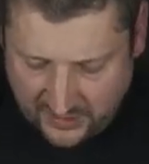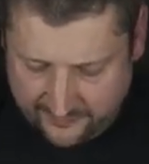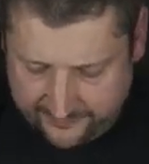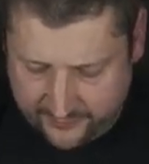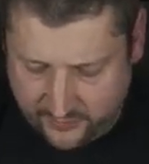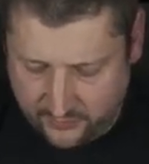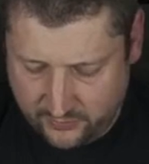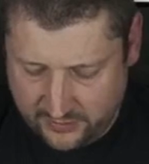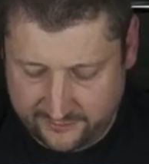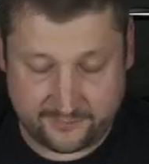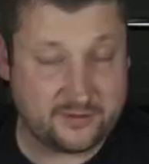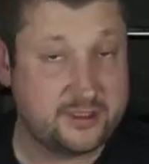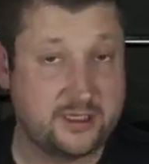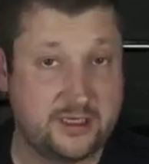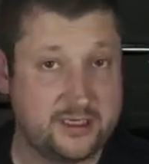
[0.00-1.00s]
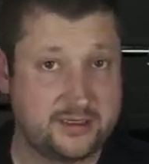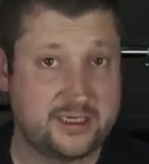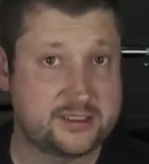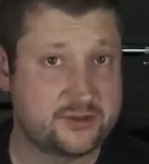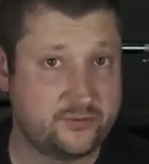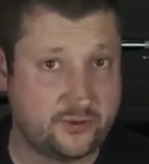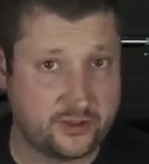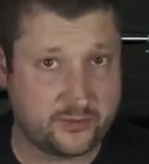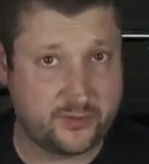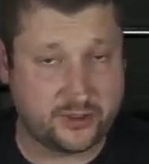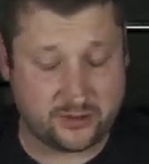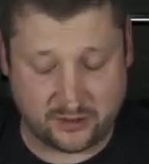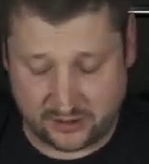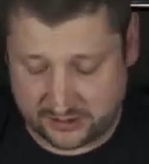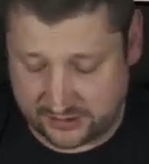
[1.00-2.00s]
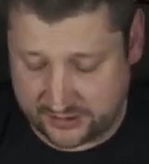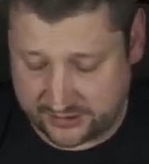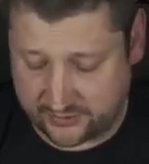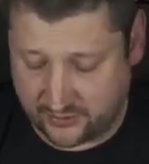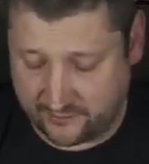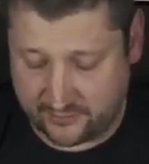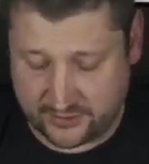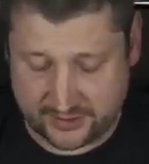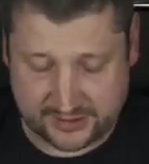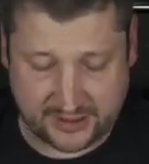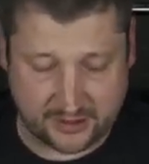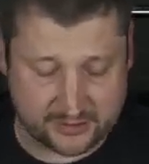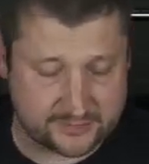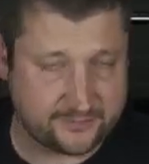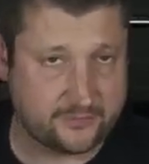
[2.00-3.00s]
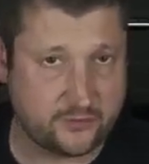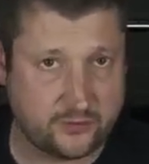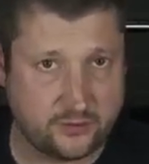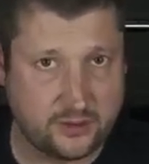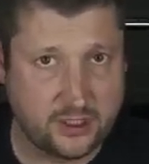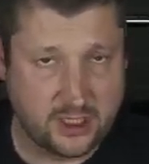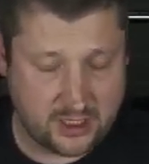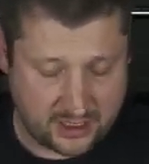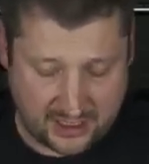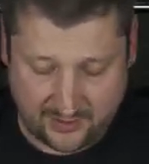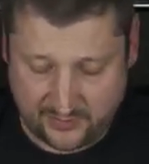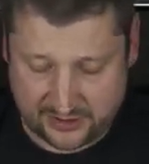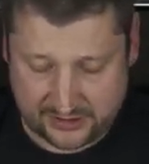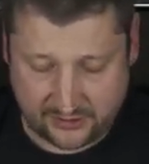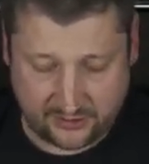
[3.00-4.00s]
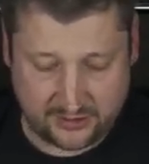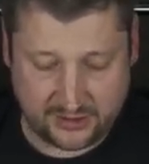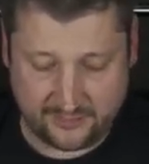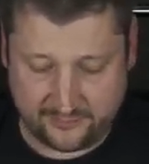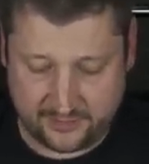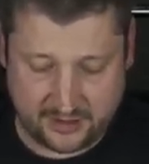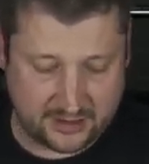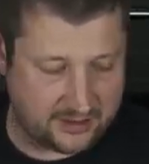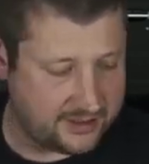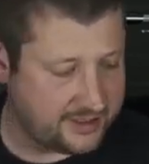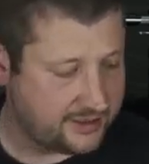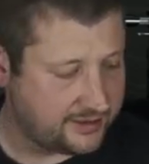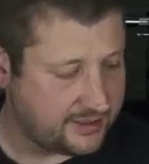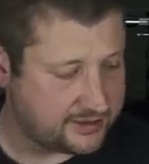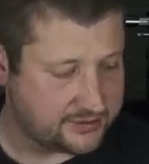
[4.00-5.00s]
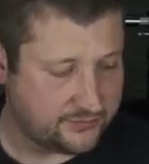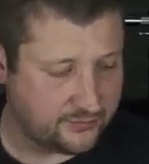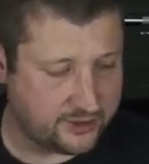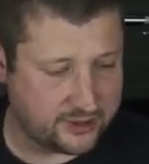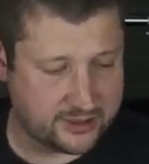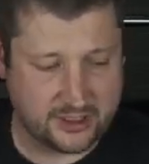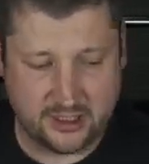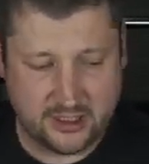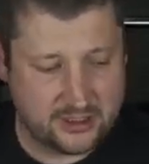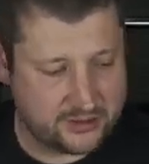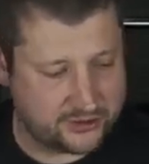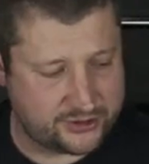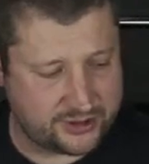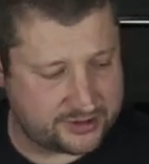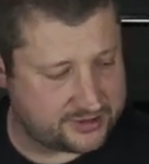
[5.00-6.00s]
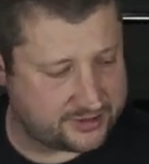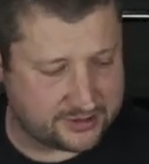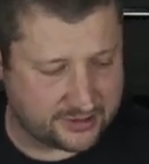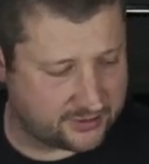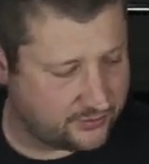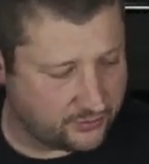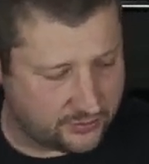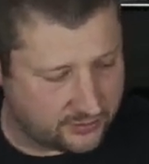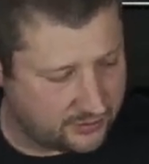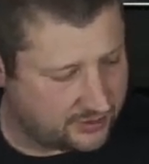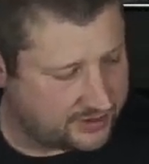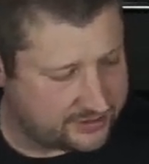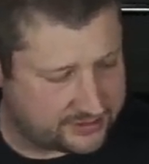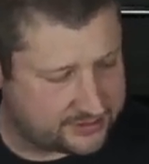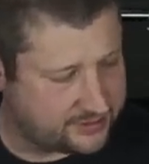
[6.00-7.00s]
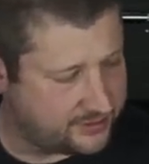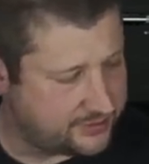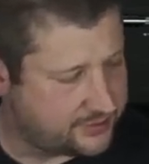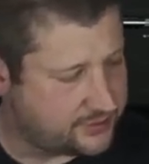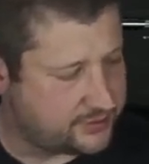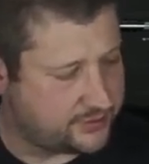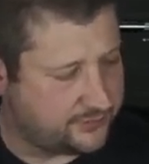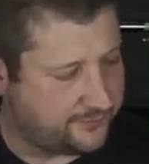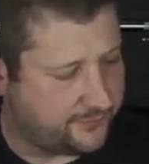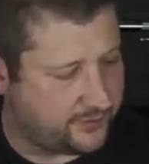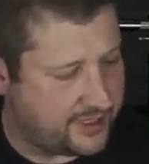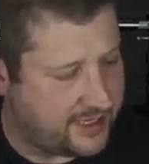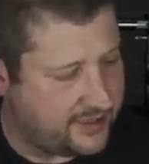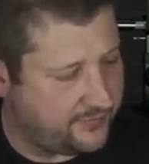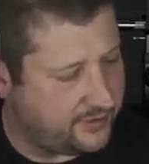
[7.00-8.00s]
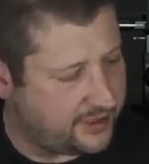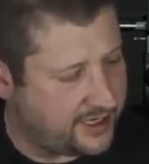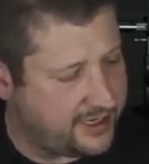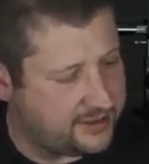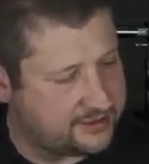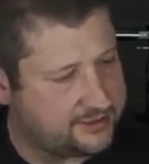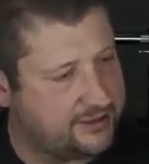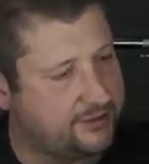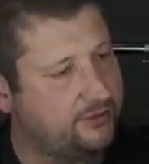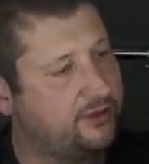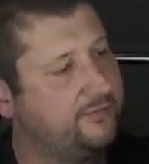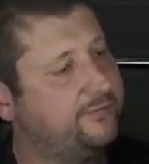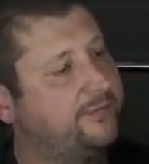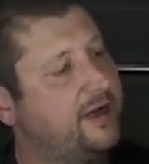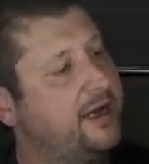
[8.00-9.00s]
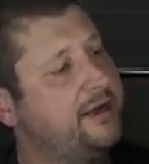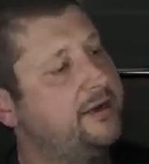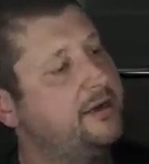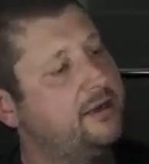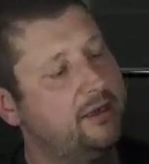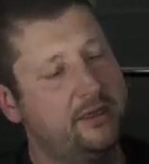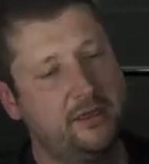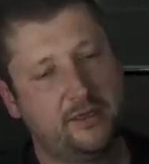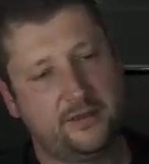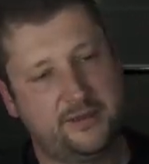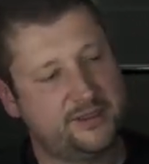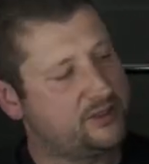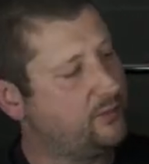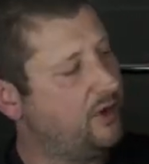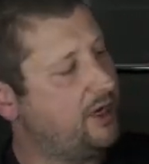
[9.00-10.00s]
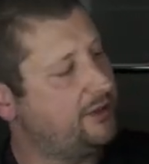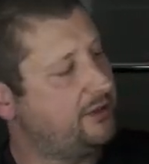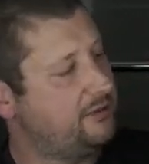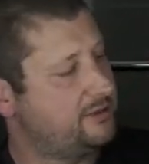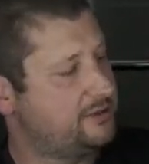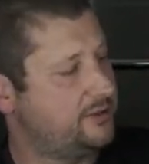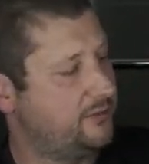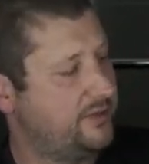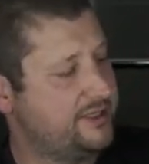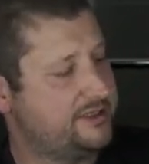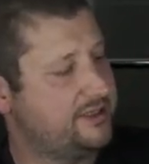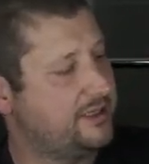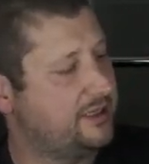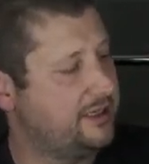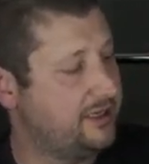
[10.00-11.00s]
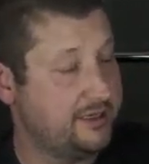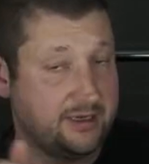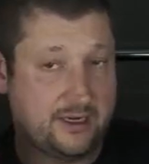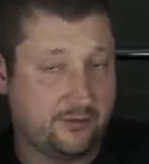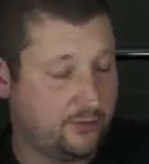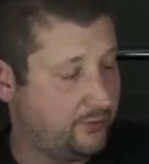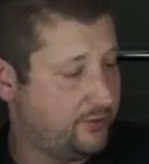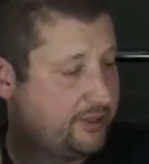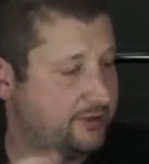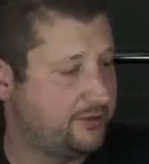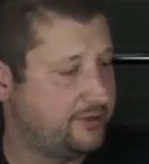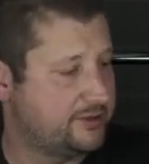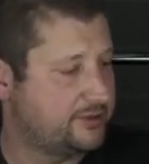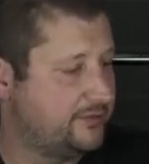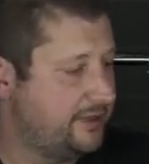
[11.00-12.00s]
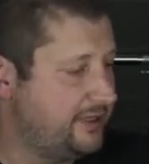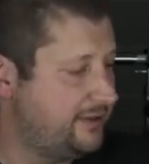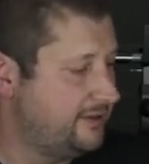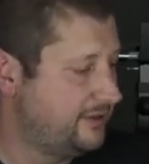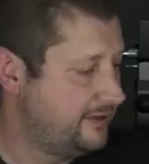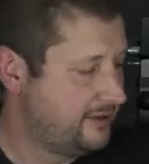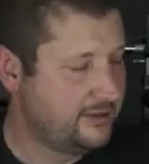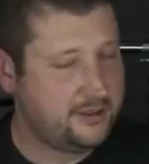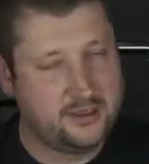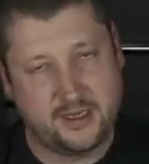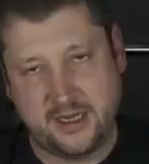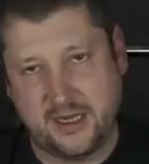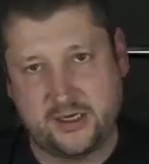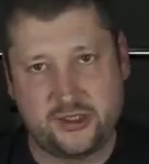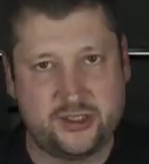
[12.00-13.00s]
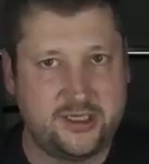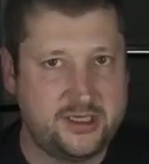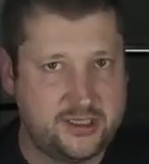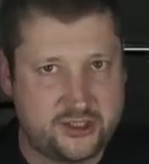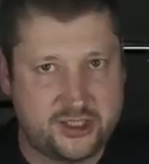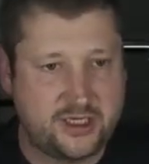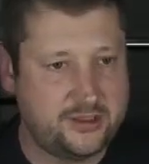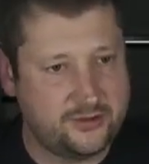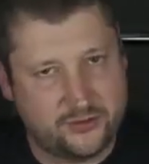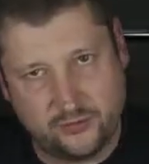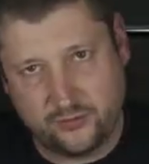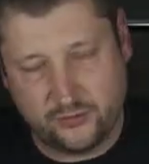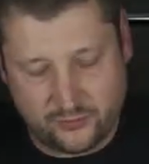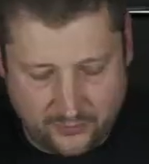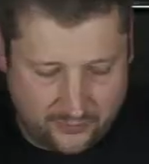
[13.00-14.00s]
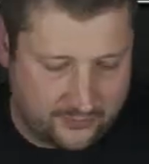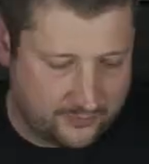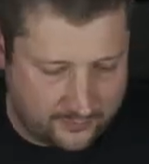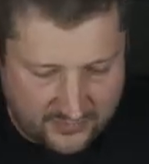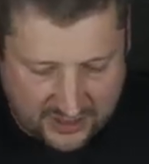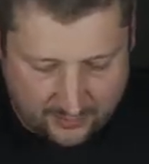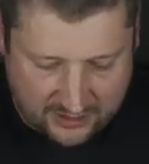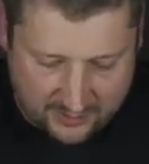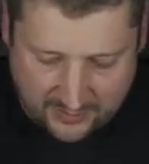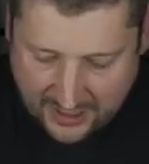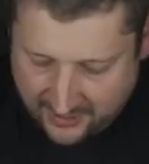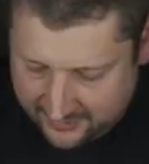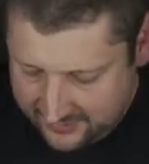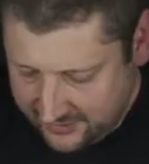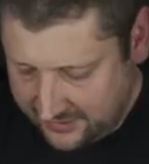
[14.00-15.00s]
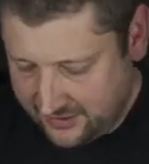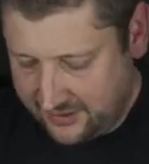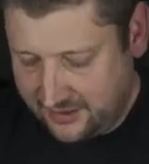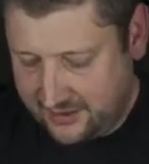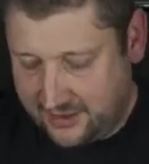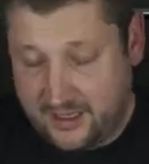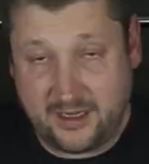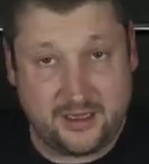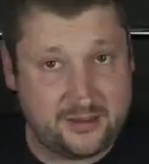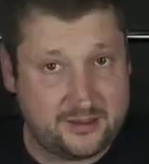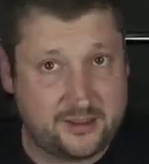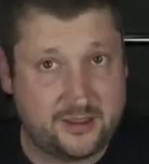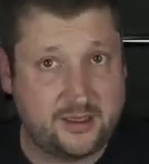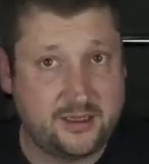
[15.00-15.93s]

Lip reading: the link doesn't work, because Discovery sells through Amazon, if the link doesn't work, just Google and search for anywhere else that you can find this model. So basically, I will put it on the screen: HD Gen 2, blah blah blah. And